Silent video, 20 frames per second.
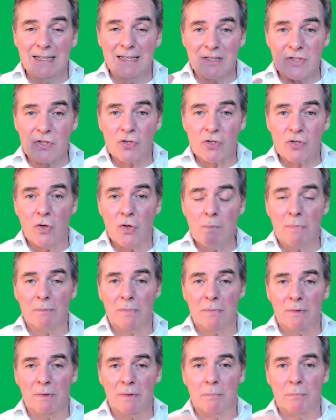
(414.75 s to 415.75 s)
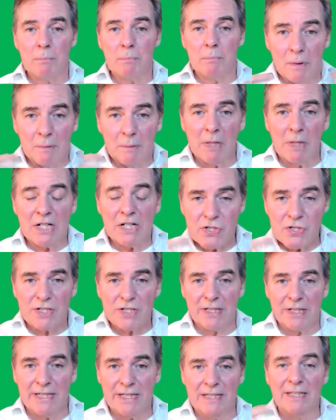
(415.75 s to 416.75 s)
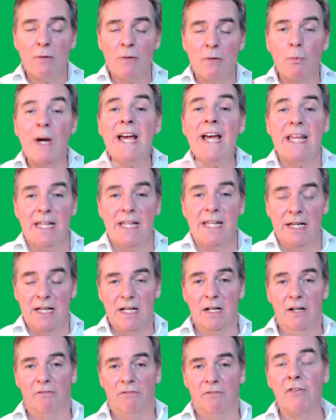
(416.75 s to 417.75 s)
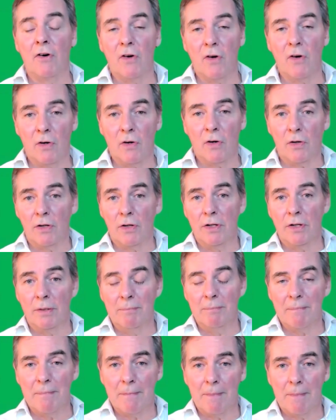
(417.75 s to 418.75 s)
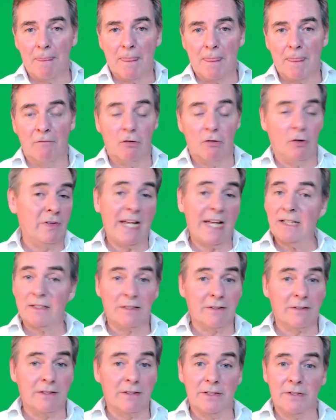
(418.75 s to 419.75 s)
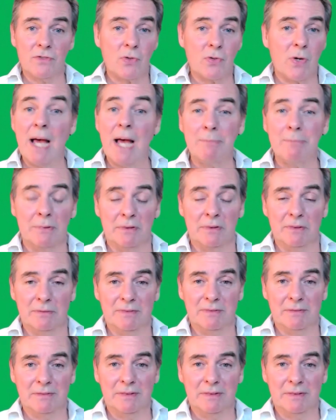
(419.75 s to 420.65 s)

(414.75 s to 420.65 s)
so much in the way for that to happen.